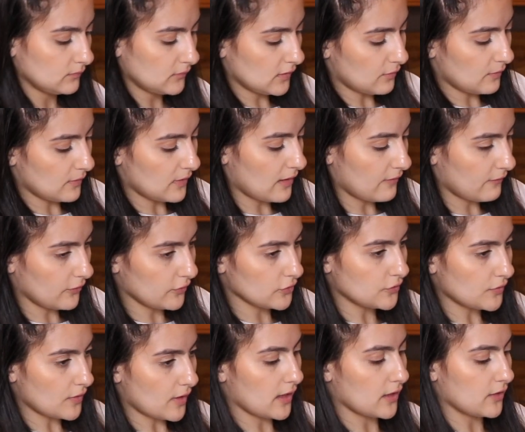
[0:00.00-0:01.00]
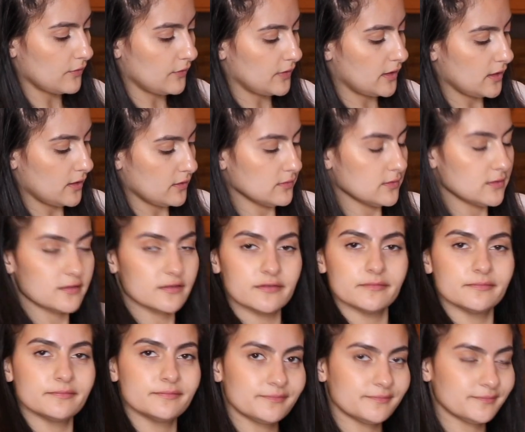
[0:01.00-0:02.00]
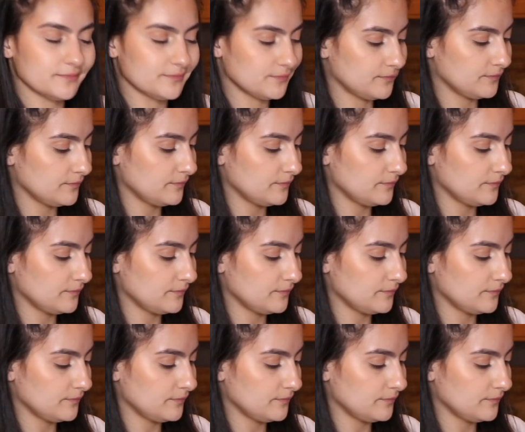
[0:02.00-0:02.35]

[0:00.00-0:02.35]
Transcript: And we have our dry ingredients.